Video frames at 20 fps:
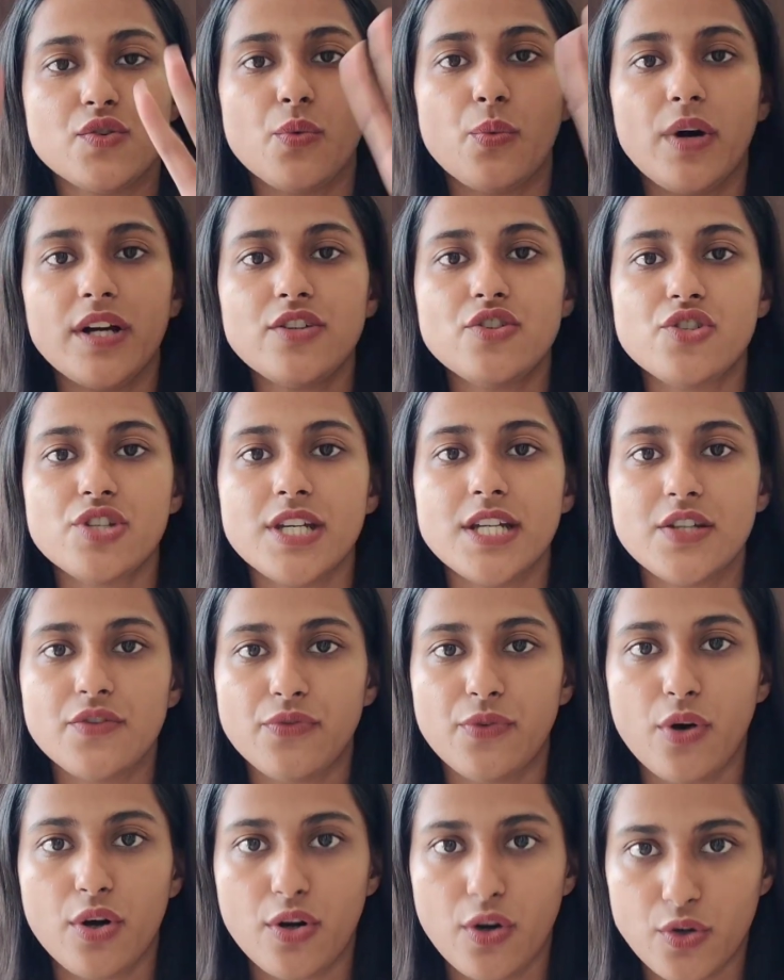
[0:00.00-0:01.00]
So one sheet
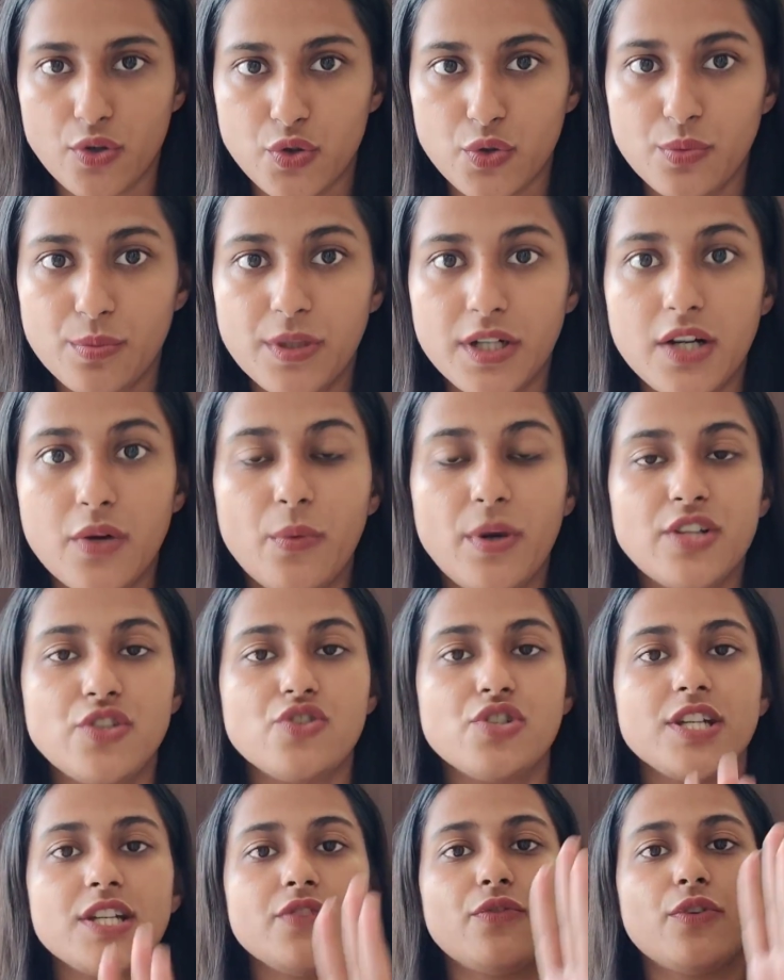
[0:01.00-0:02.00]
for October, one
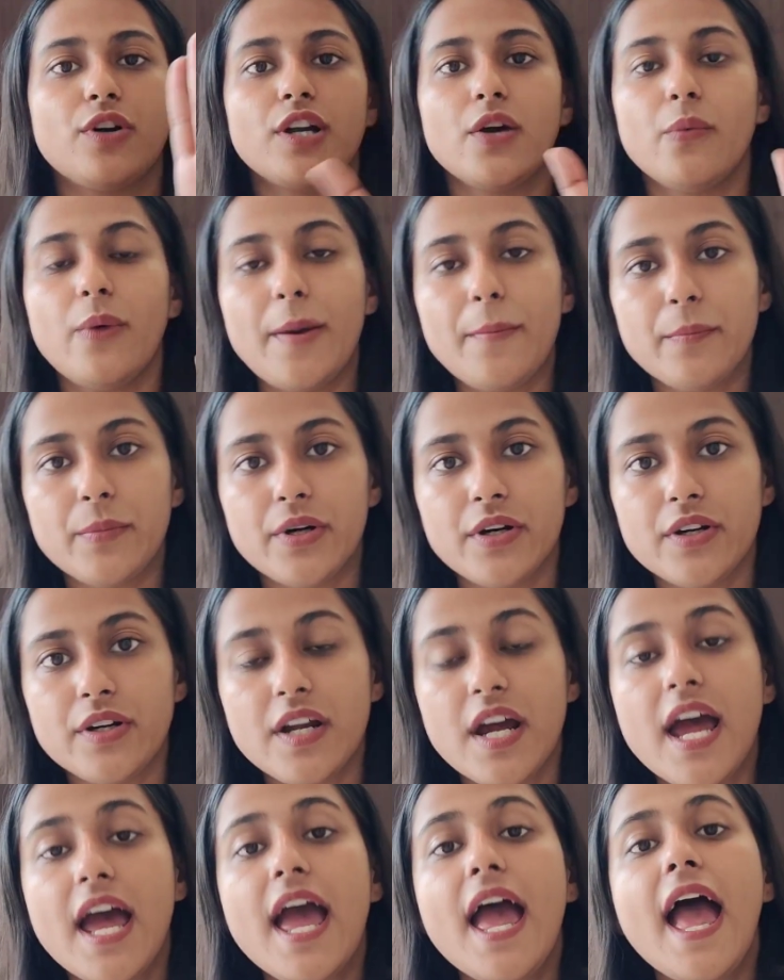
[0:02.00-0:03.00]
sheet for
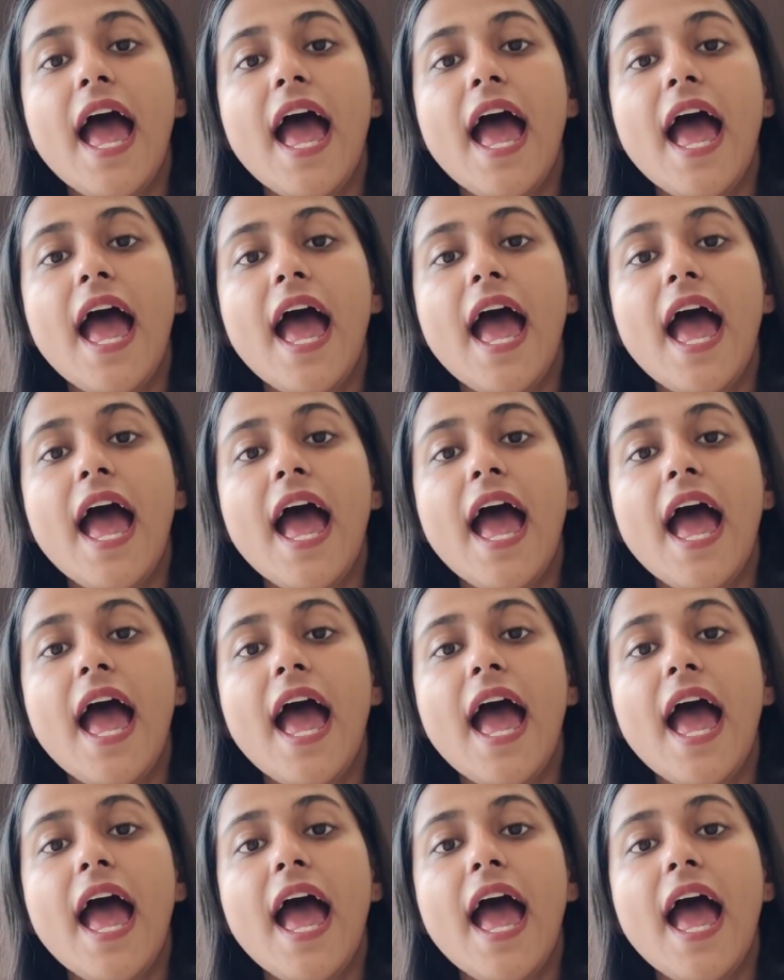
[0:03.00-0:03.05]
November,